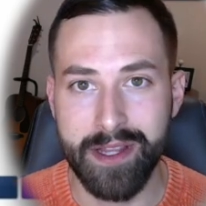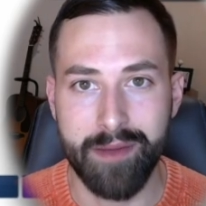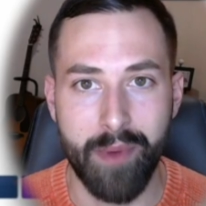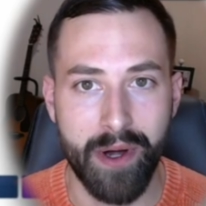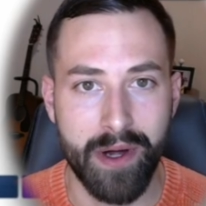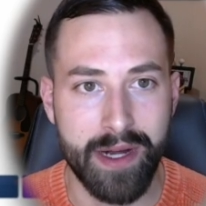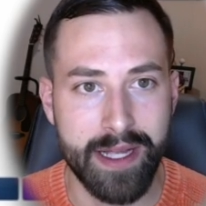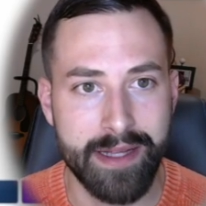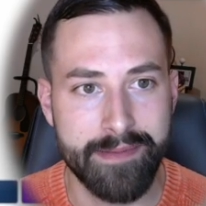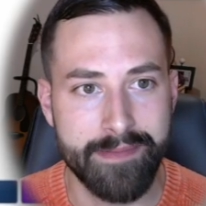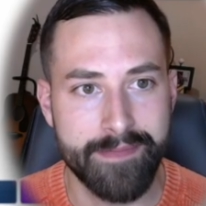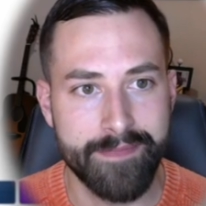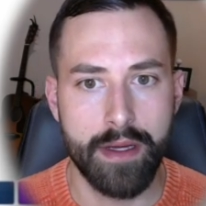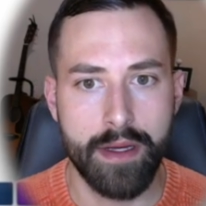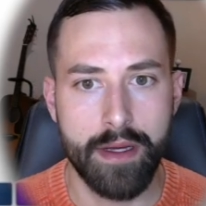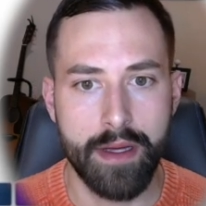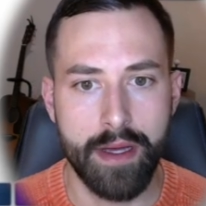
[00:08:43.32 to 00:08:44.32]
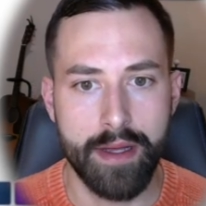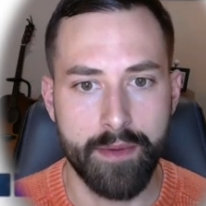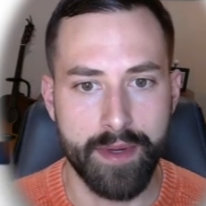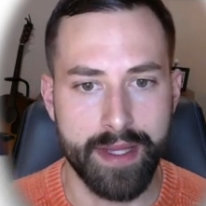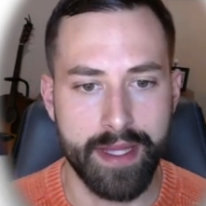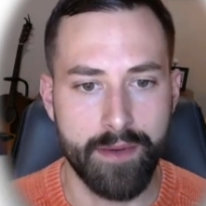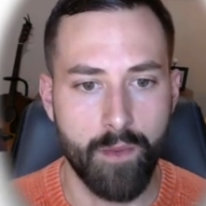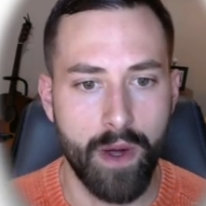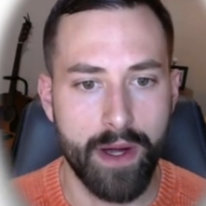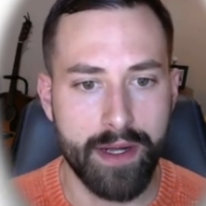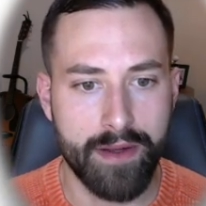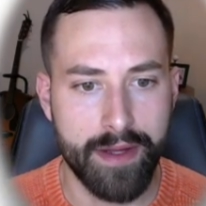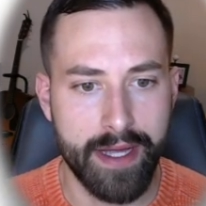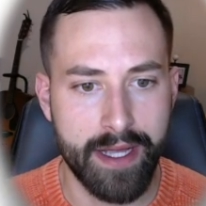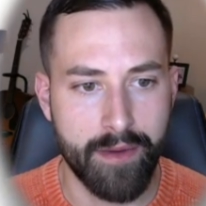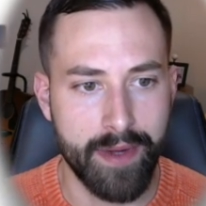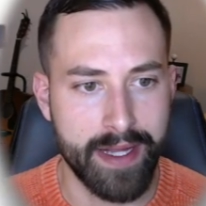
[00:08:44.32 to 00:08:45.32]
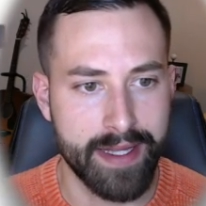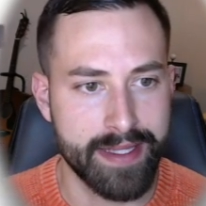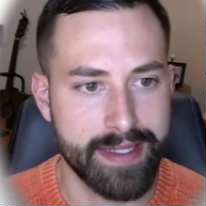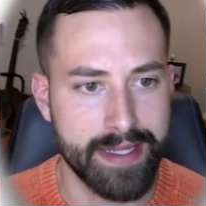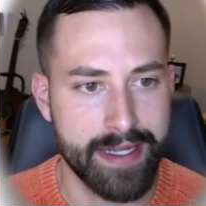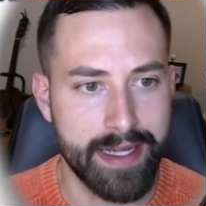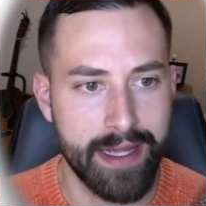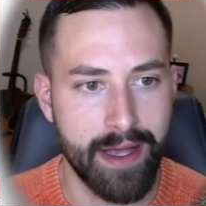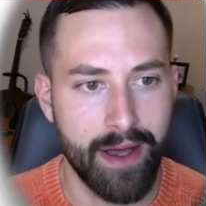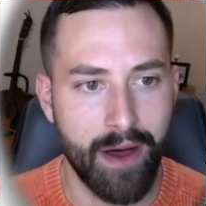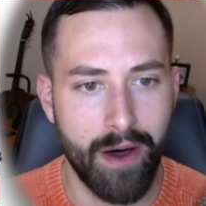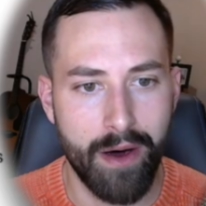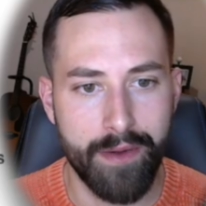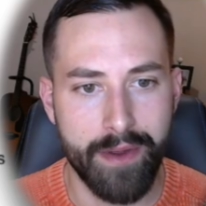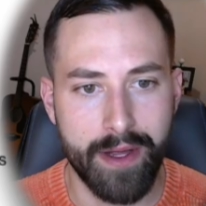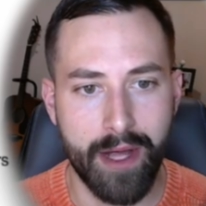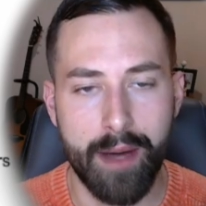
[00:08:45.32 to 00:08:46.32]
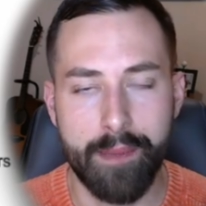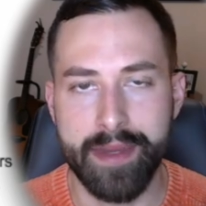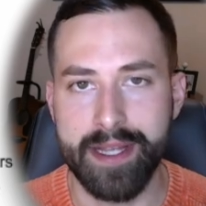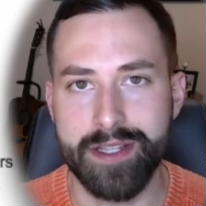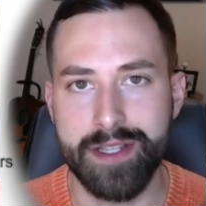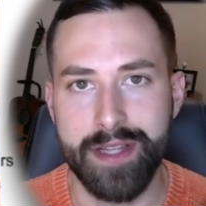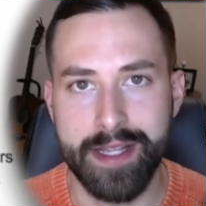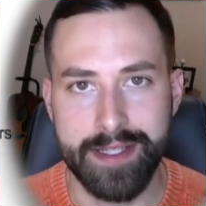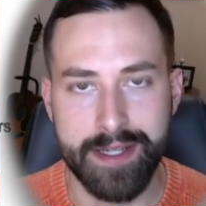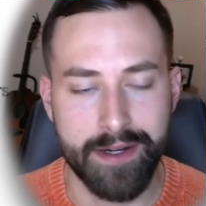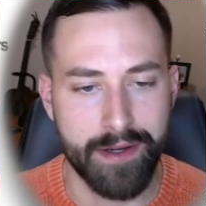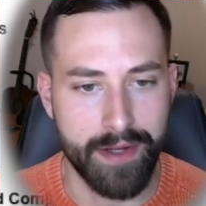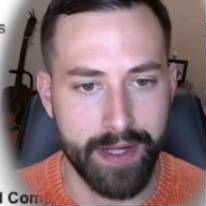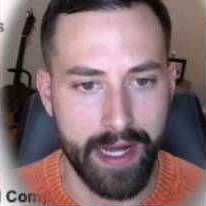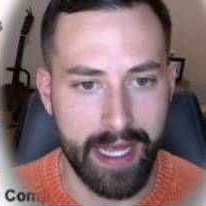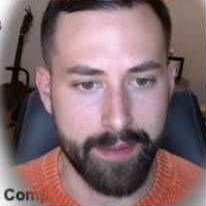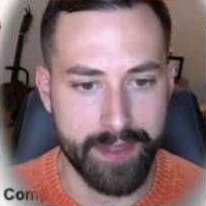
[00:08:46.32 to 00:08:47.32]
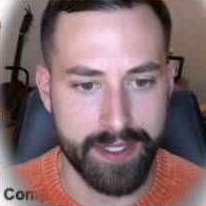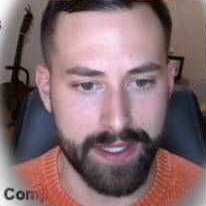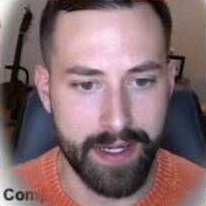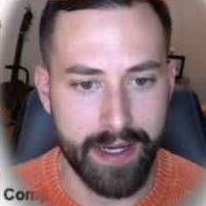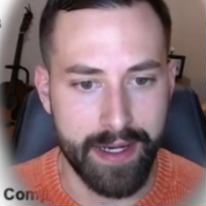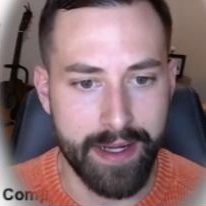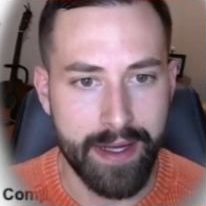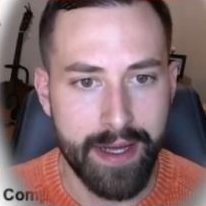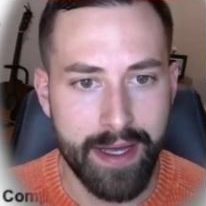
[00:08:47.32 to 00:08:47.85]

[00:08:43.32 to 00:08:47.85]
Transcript: the market. And within one click, we can see all the competition that's currently on Amazon.